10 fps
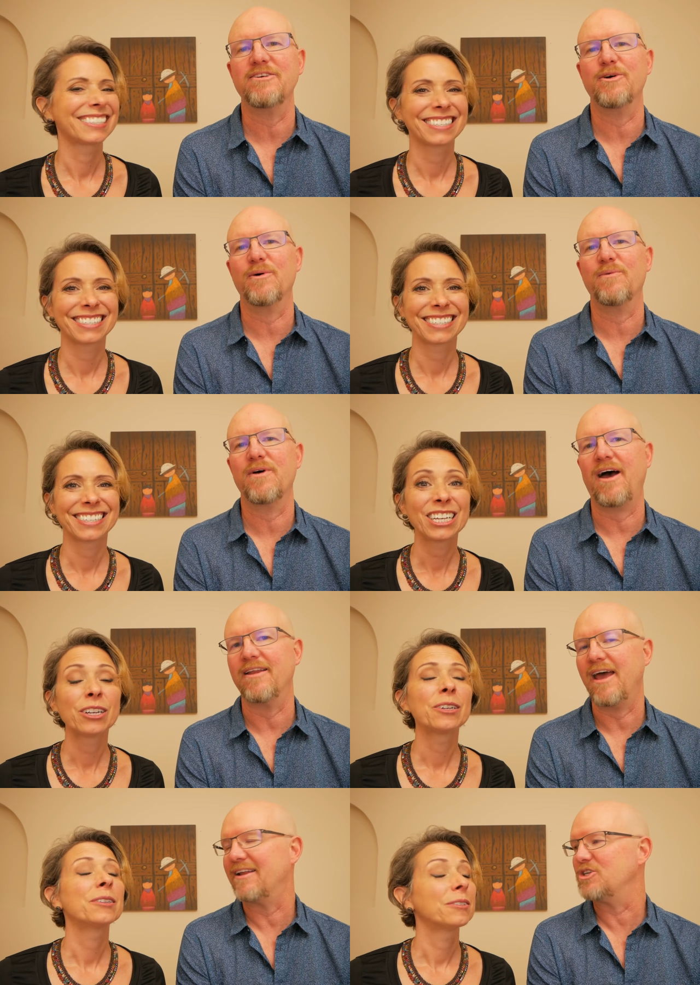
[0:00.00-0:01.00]
Speaker 1: too.
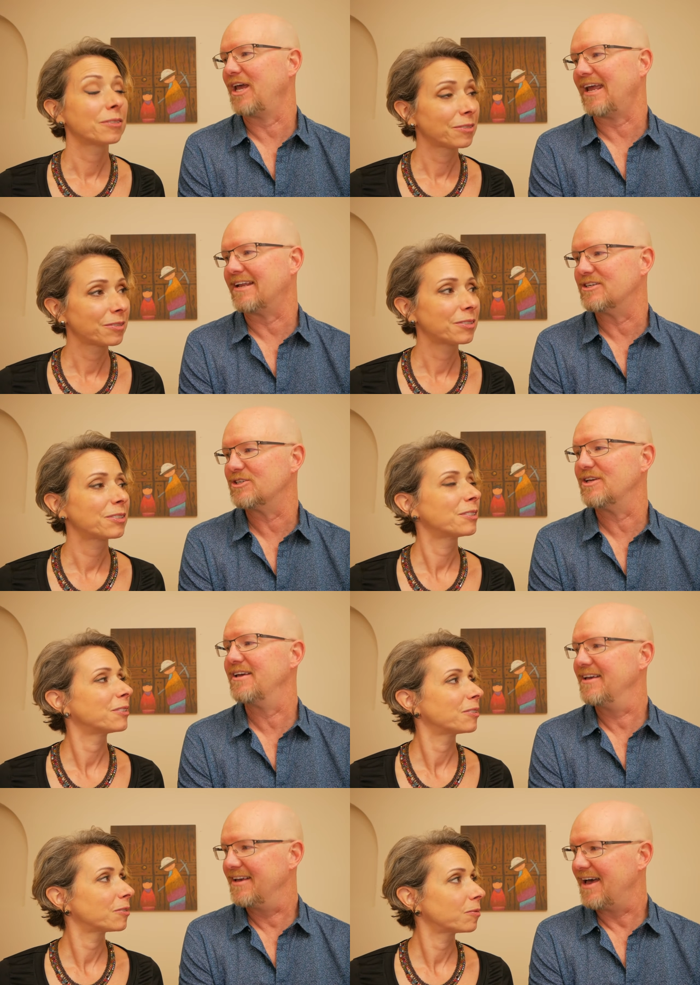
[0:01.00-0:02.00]
A, a change,
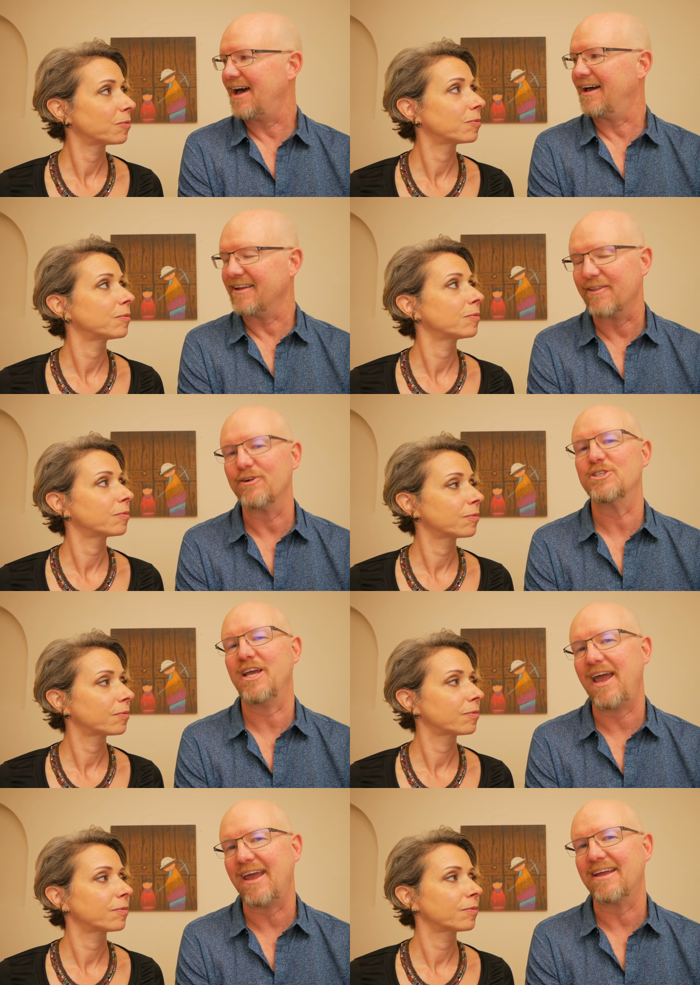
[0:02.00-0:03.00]
another
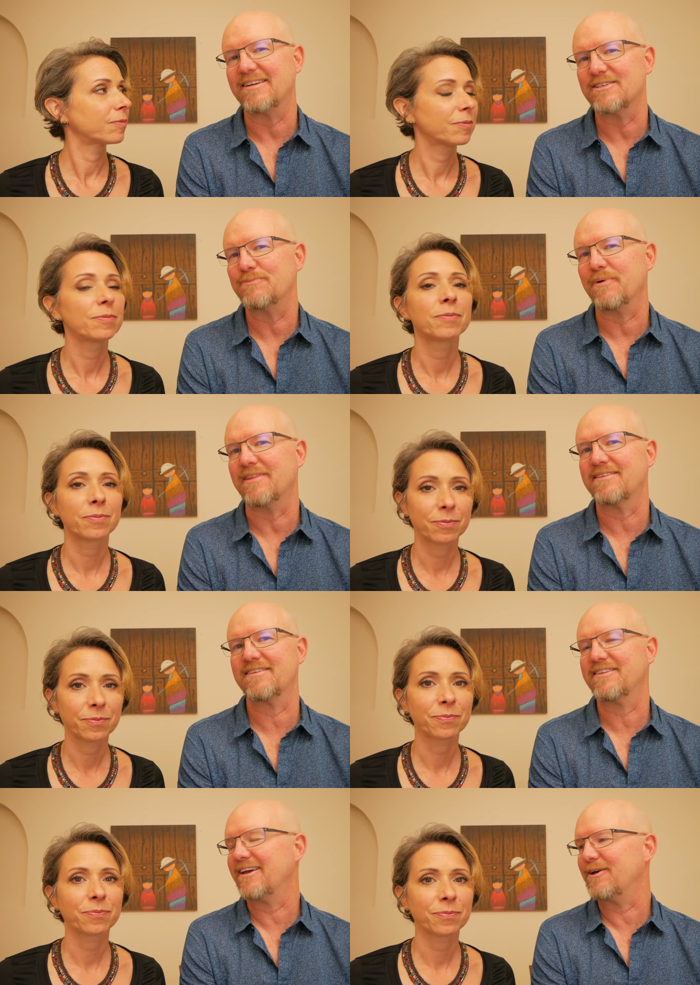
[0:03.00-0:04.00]
change, but this
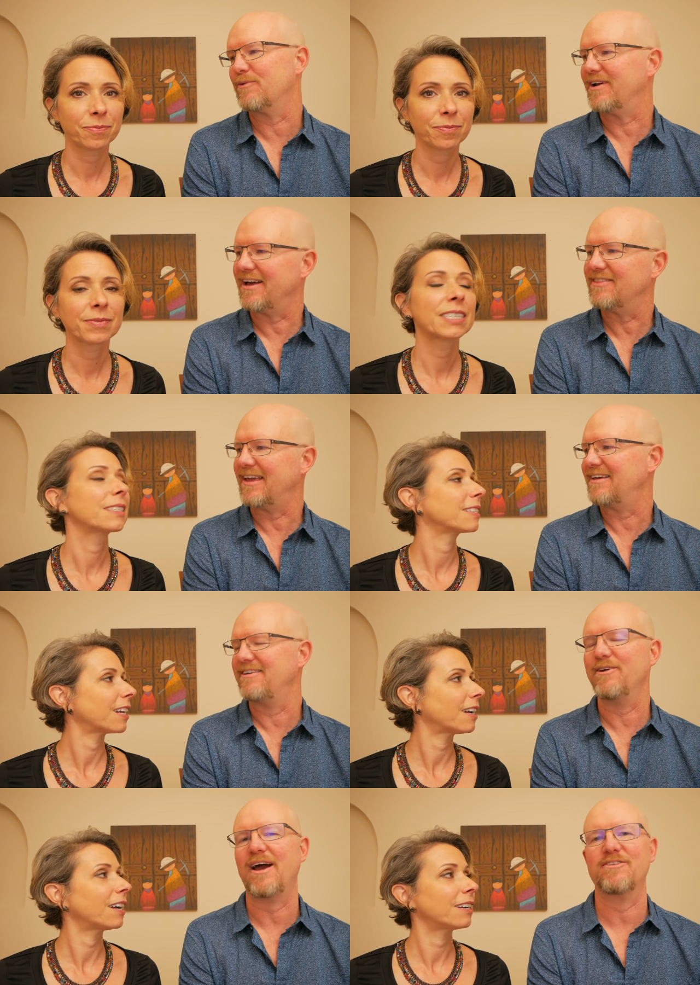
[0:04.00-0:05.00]
is a good one. I think
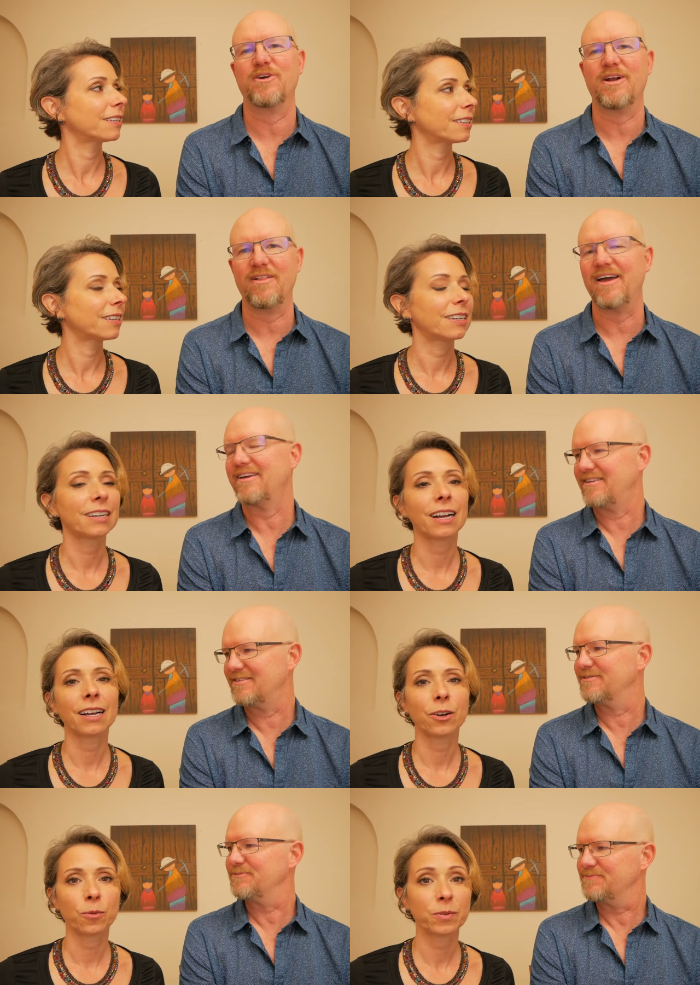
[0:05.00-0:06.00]
you guys are going to like.
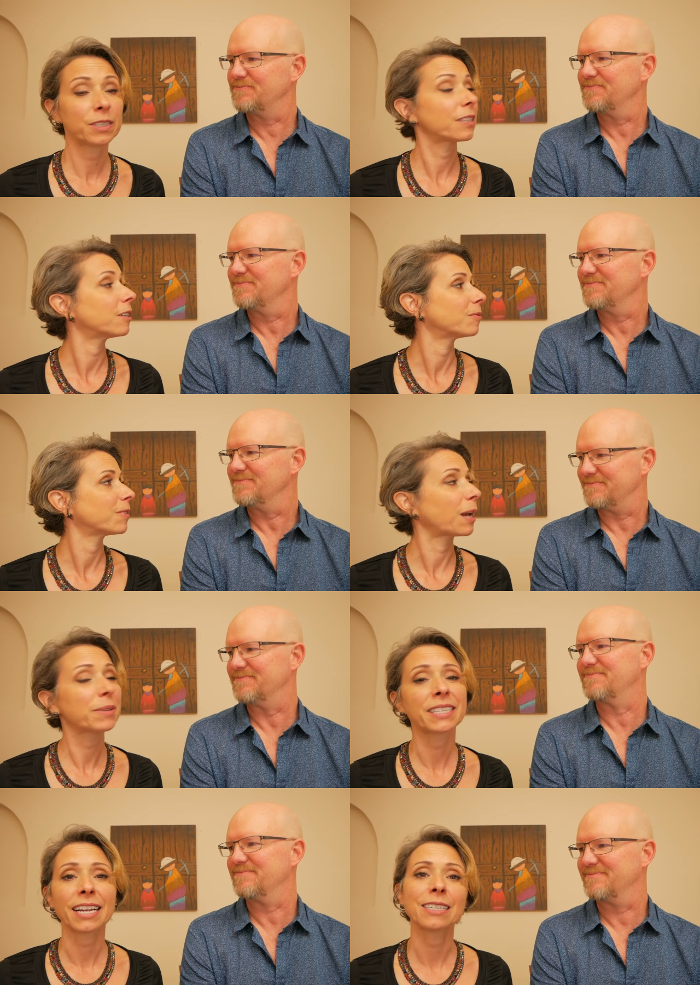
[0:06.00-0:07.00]
Speaker 2: Hopefully so. mm I'm
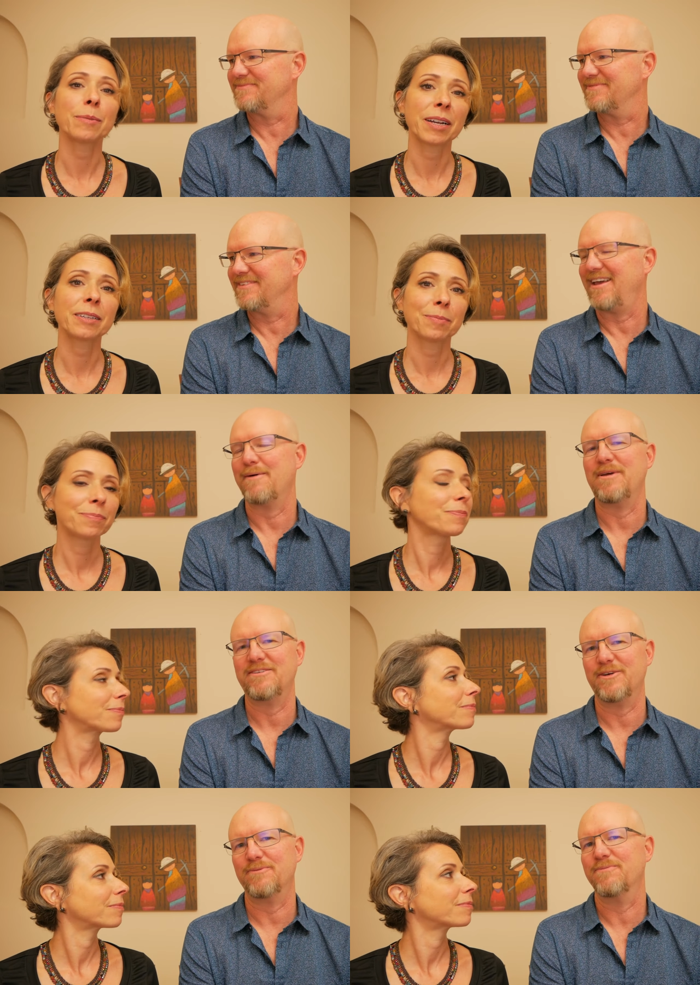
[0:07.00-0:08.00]
excited about it. Yeah,
Speaker 1: me
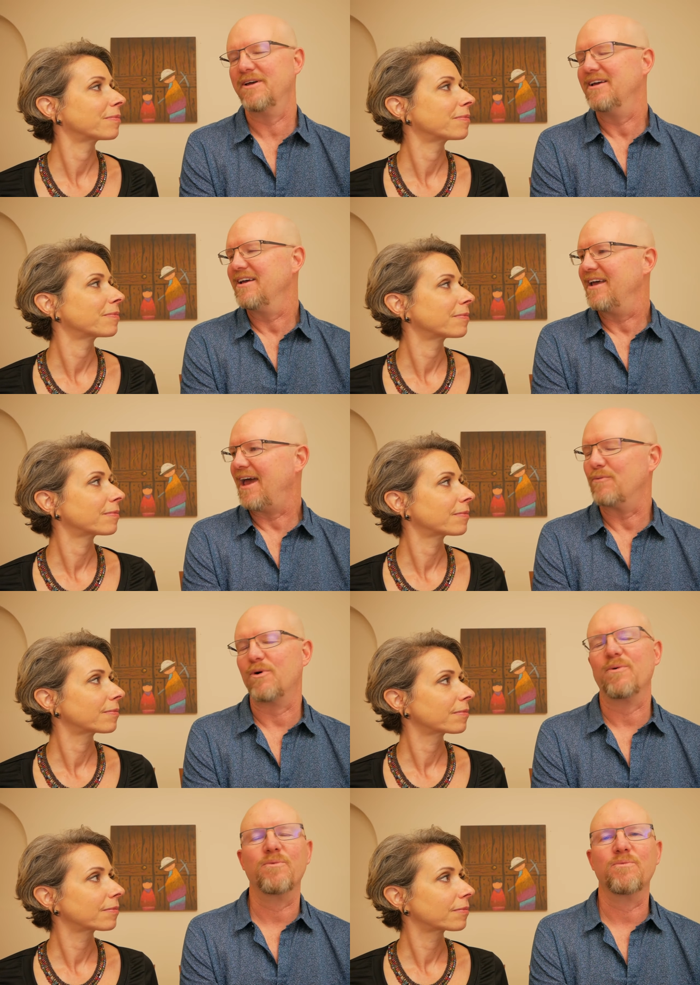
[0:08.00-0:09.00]
too. And
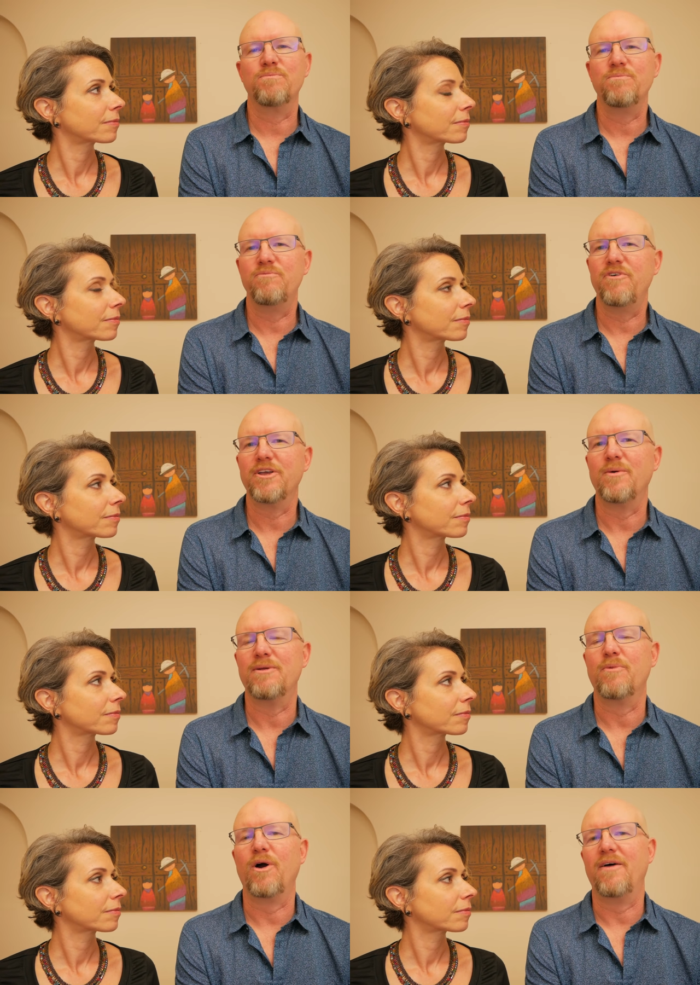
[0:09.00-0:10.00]
we'll fill you
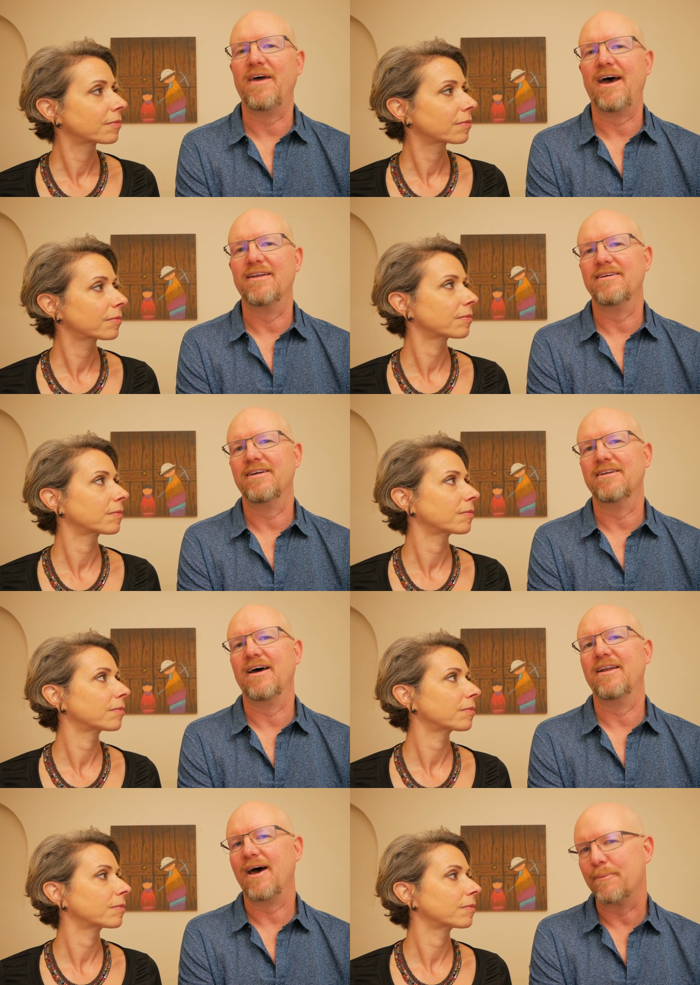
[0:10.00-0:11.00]
in more on that in
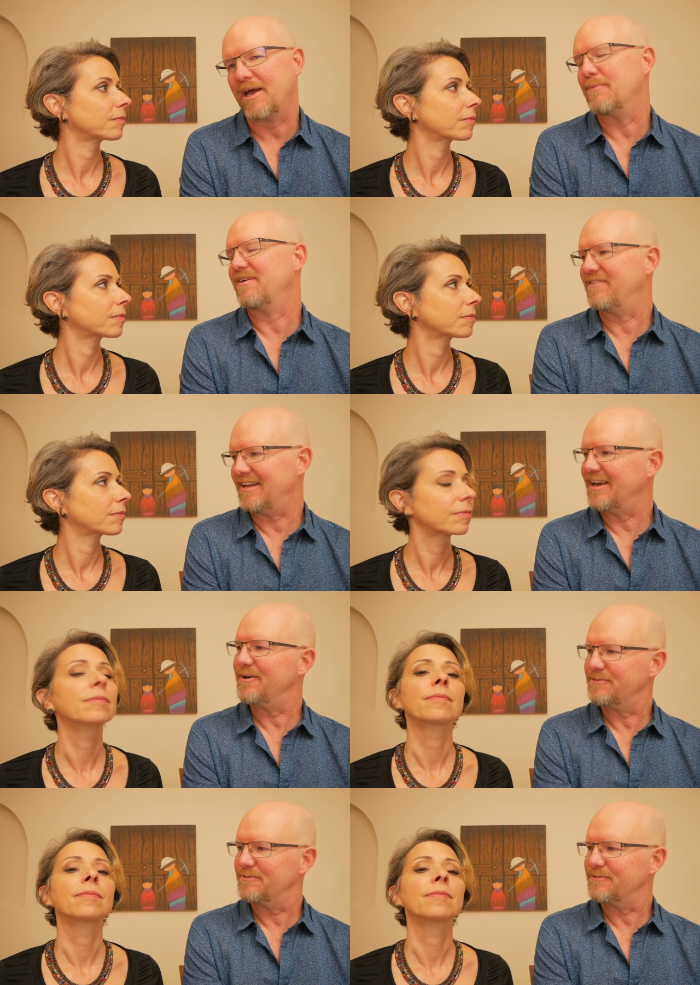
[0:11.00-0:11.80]
an upcoming video.